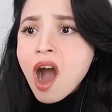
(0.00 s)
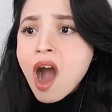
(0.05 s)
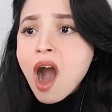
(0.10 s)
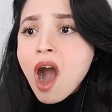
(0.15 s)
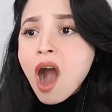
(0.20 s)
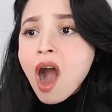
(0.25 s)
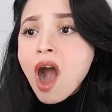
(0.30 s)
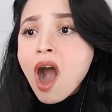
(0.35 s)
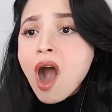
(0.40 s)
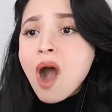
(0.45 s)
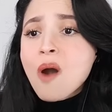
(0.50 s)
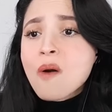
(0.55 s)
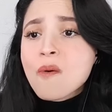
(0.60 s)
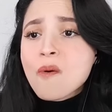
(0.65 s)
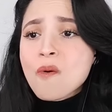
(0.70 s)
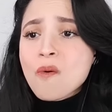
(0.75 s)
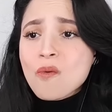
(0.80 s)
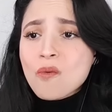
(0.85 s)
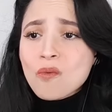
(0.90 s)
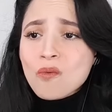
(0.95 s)

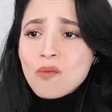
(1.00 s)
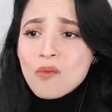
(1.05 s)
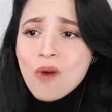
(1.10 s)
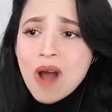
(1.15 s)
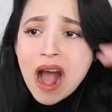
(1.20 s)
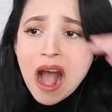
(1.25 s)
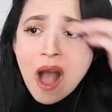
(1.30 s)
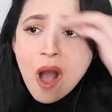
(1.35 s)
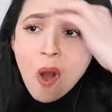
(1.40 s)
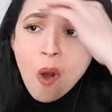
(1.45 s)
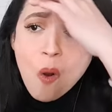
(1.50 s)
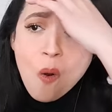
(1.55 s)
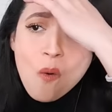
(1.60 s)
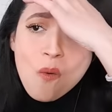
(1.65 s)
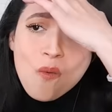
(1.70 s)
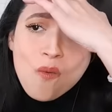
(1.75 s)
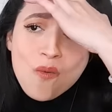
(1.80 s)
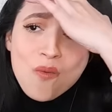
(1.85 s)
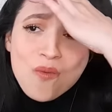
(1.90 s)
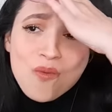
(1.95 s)
Oh, wow.
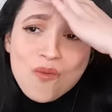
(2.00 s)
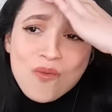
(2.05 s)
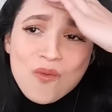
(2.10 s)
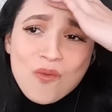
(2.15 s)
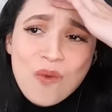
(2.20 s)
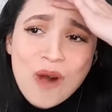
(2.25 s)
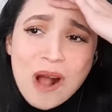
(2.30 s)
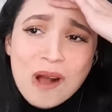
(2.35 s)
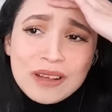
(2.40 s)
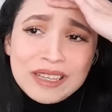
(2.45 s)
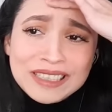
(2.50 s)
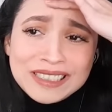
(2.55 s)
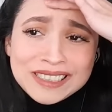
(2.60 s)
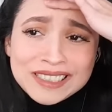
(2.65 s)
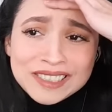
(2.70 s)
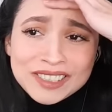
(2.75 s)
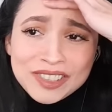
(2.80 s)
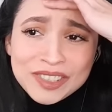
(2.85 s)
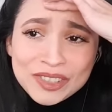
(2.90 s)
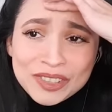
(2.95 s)
Oh, wow.
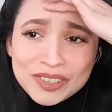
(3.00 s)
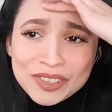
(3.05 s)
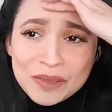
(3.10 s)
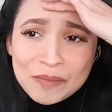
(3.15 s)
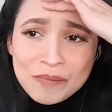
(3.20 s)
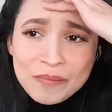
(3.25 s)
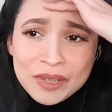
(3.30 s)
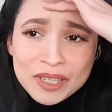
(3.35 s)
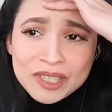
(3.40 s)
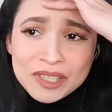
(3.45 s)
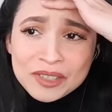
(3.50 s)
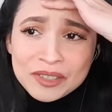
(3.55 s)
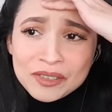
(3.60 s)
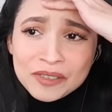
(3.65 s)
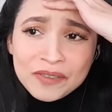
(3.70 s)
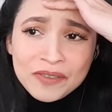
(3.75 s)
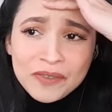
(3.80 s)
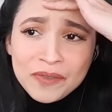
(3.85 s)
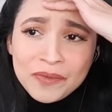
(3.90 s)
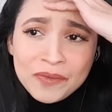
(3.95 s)
It's just a piece
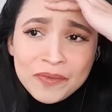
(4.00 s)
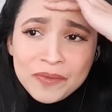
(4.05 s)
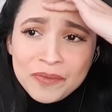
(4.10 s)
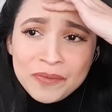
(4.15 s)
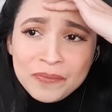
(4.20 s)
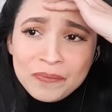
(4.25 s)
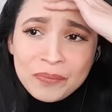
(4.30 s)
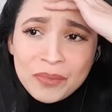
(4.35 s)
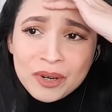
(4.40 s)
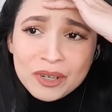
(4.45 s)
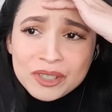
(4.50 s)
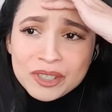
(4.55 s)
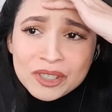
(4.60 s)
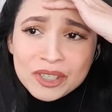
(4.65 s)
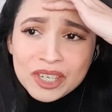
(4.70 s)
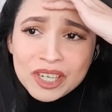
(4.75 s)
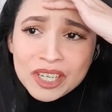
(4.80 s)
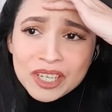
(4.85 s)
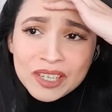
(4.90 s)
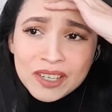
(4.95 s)
of
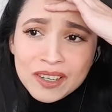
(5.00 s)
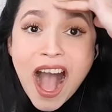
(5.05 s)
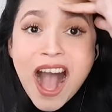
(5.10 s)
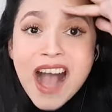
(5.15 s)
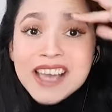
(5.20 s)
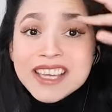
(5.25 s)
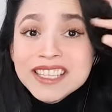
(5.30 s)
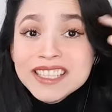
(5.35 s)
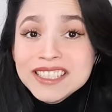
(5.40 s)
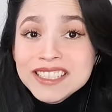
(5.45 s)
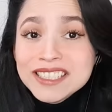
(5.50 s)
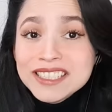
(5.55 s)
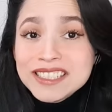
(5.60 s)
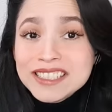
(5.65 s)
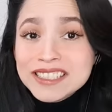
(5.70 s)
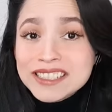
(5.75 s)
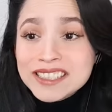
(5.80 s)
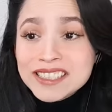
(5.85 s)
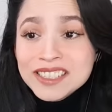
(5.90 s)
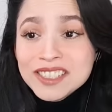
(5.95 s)
person. I
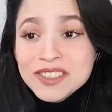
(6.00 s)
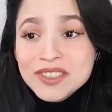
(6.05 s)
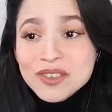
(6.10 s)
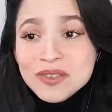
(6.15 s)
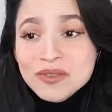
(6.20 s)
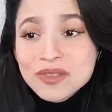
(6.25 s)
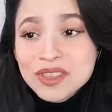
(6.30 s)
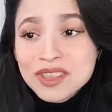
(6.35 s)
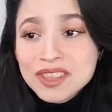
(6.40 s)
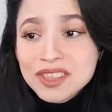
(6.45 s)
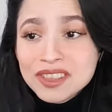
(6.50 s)
didn't know